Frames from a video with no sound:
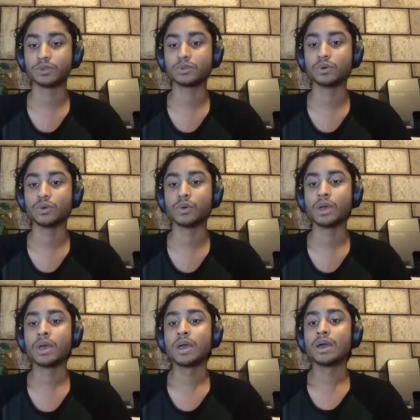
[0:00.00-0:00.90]
So
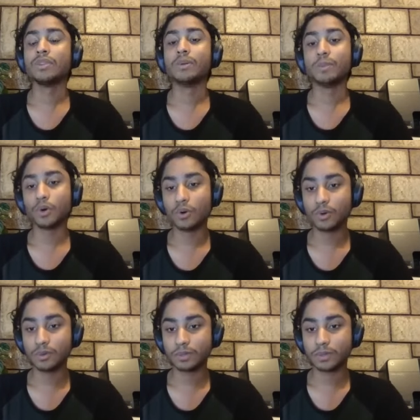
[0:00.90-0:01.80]
the
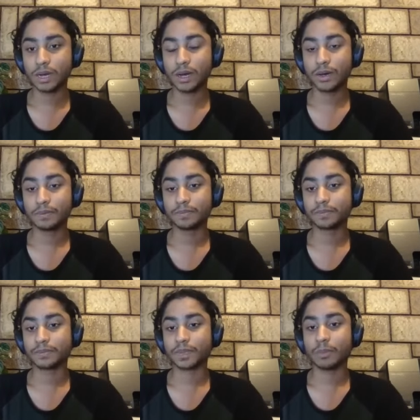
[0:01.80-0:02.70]
more
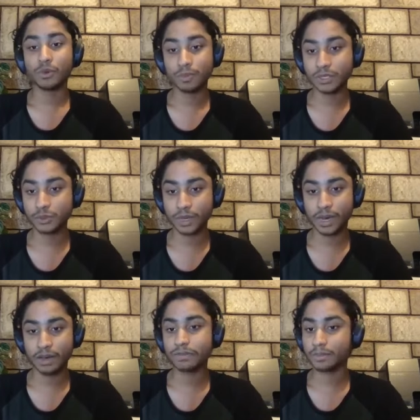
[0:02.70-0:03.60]
um, movements we
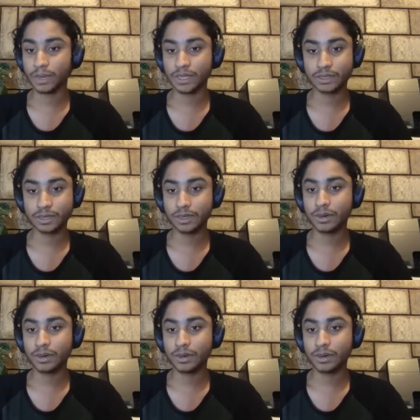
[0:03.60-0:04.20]
have, the better.